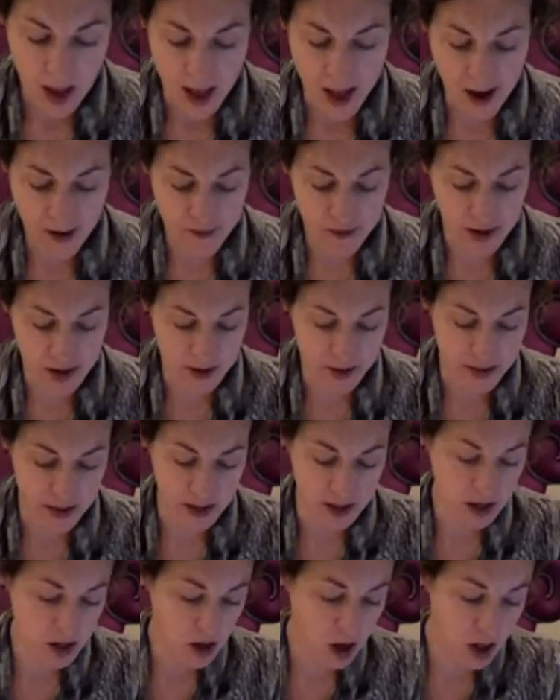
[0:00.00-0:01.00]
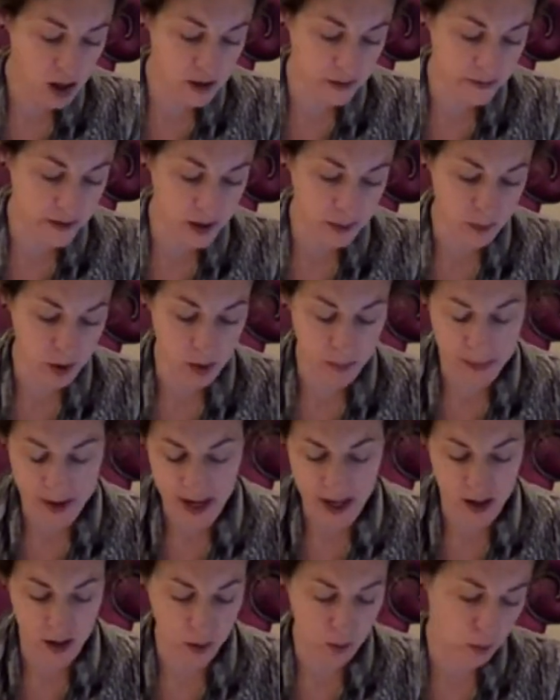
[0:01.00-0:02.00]
Everything and all of them were
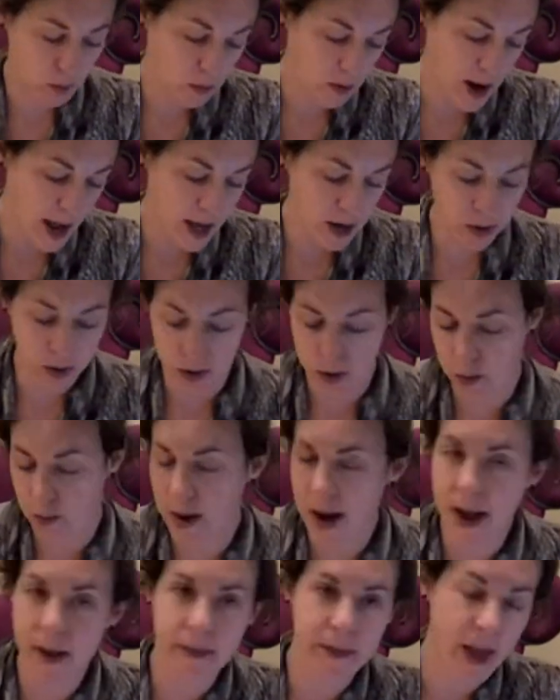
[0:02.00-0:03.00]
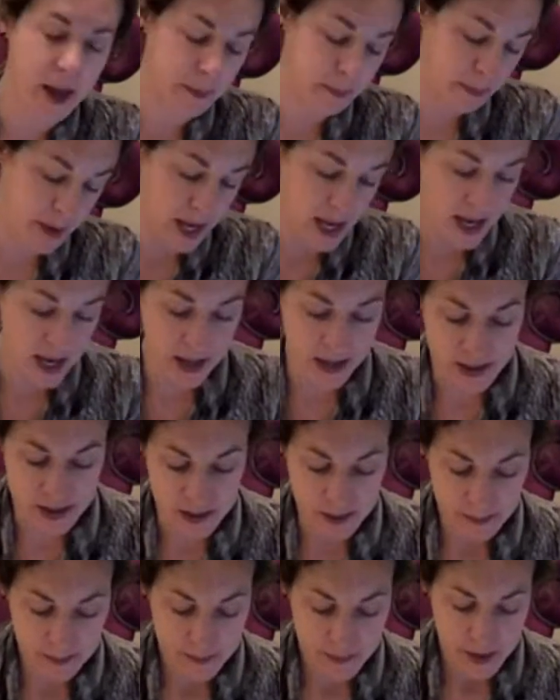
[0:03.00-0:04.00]
being rattled around like peas
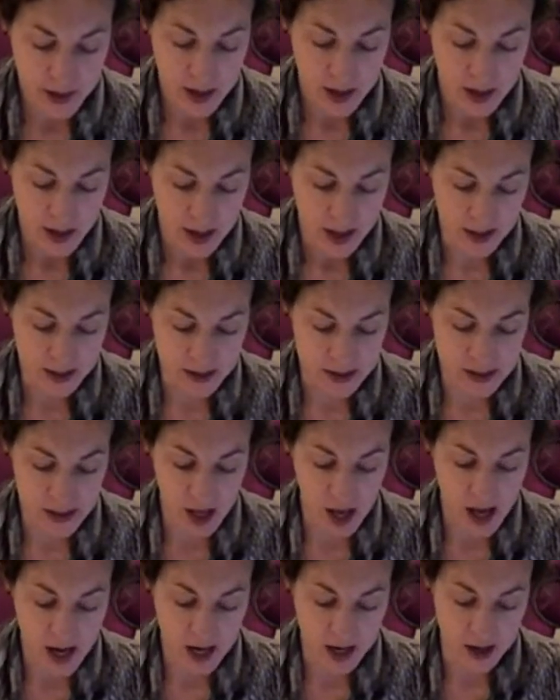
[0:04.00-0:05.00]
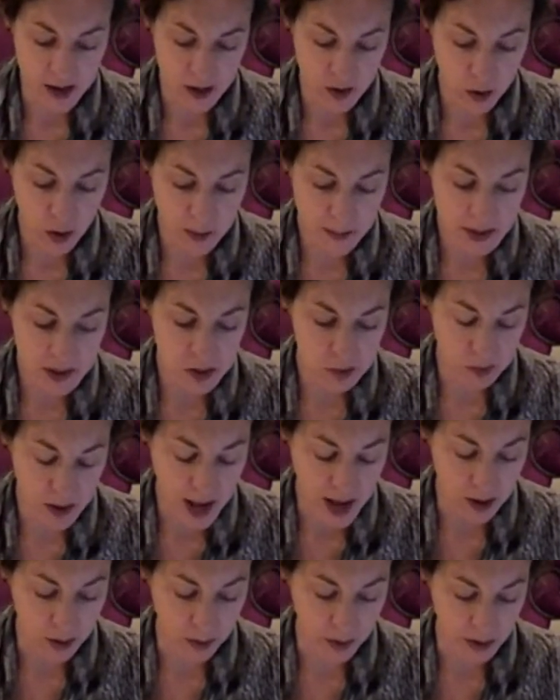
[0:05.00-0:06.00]
inside an enormous
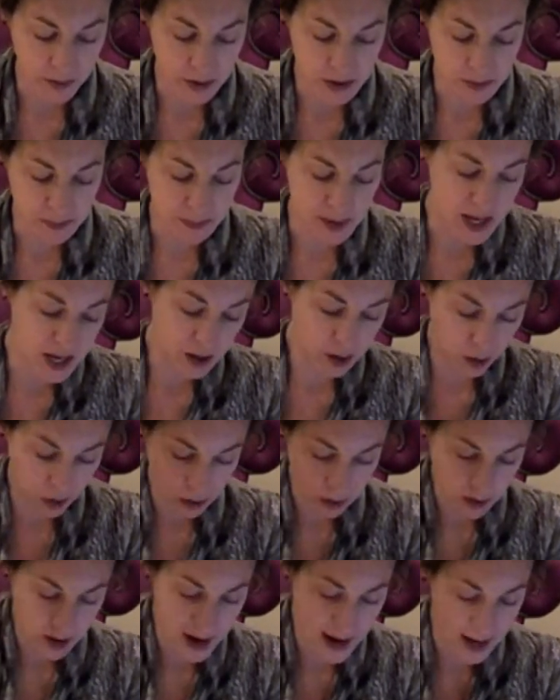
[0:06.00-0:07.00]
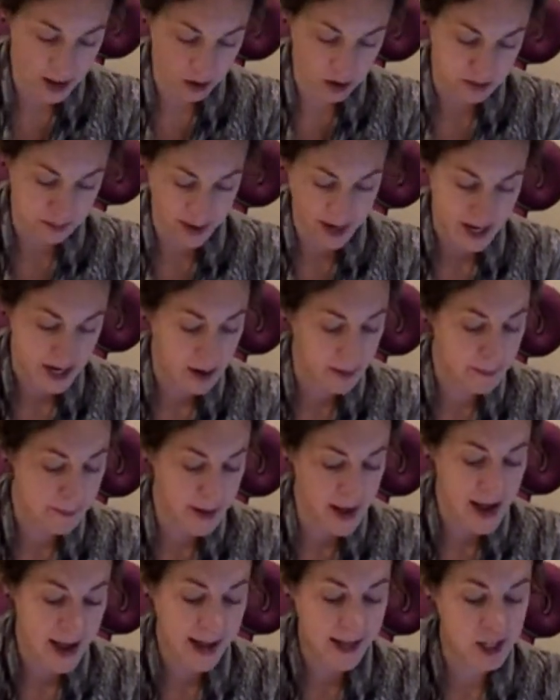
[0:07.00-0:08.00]
rattle that was being rattled by a
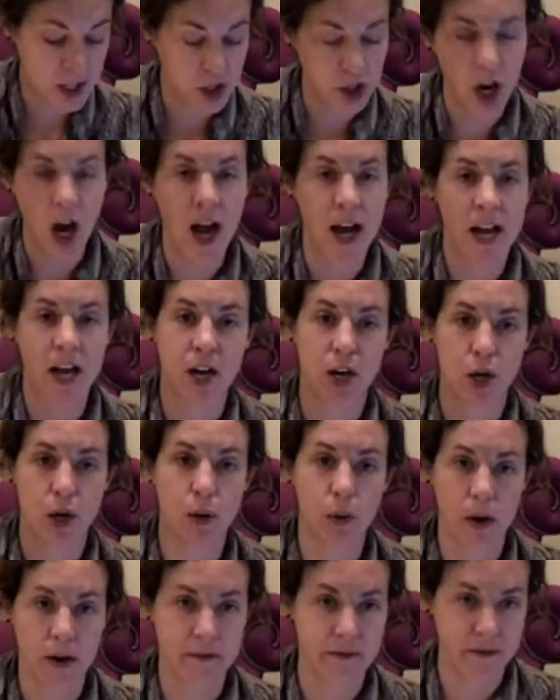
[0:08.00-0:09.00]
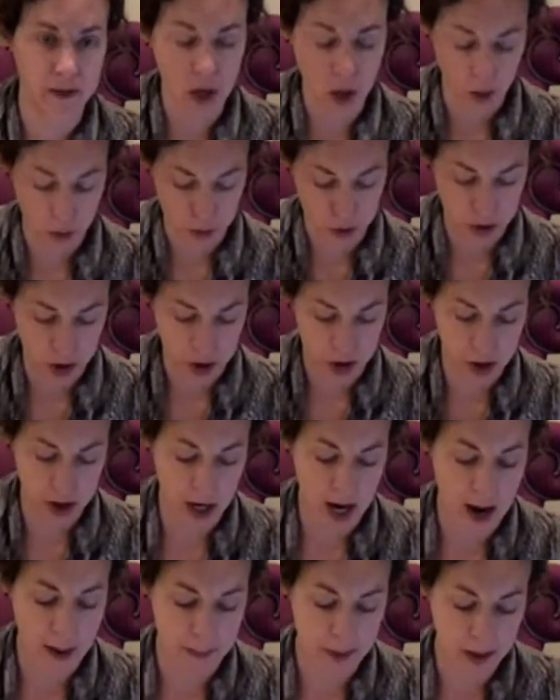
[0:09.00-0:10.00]
mad giant who refused to
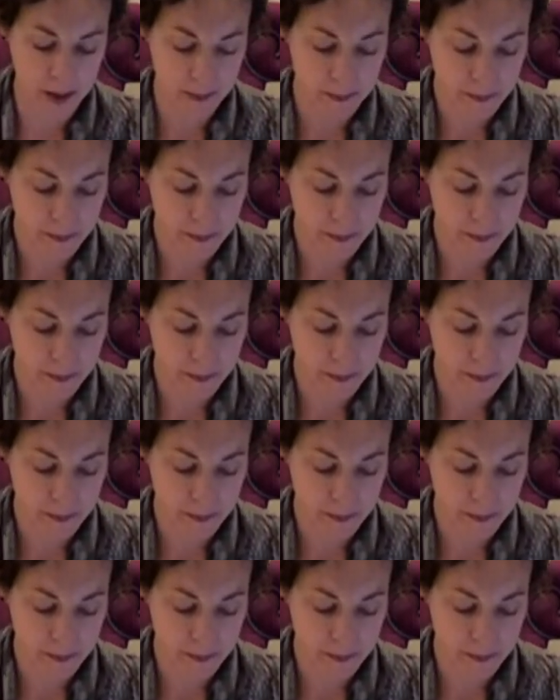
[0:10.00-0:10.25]
stop.